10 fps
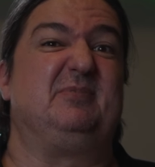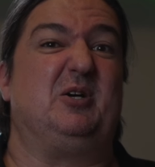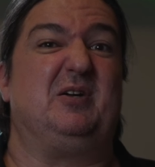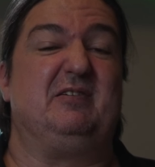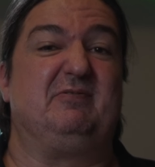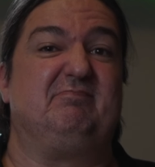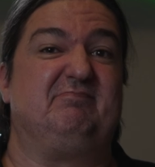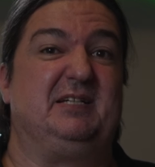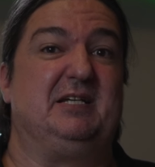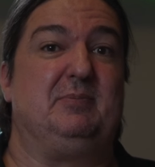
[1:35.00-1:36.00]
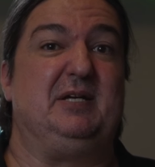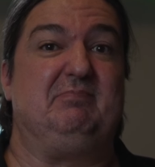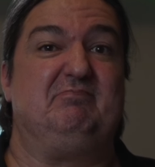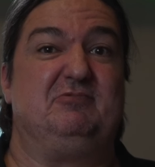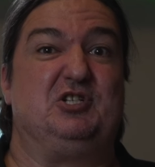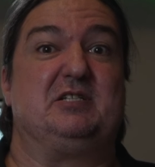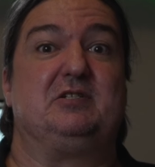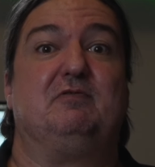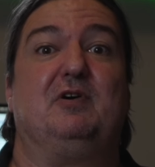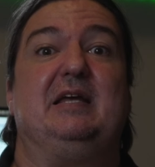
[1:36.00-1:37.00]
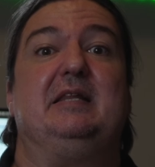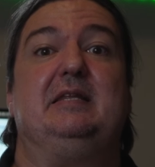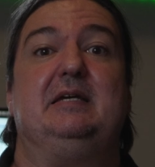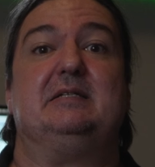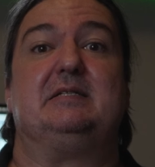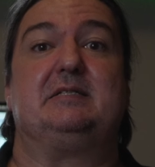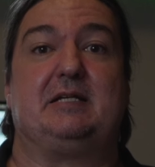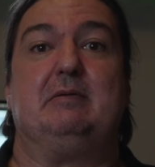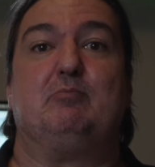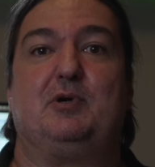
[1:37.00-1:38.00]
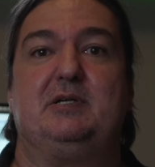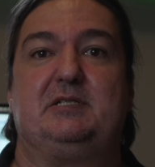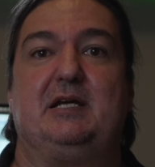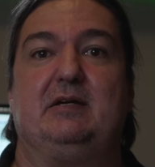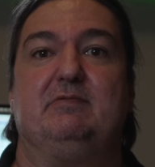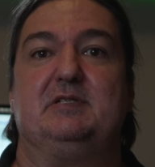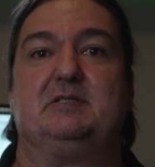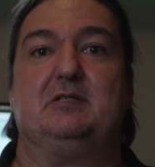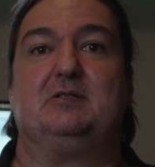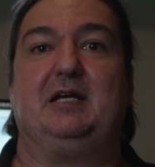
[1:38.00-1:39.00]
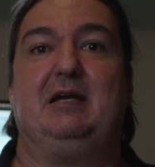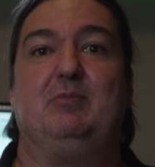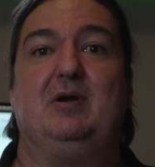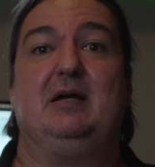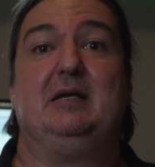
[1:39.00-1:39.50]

kind of going to be justifying the insane price tag of this little camera.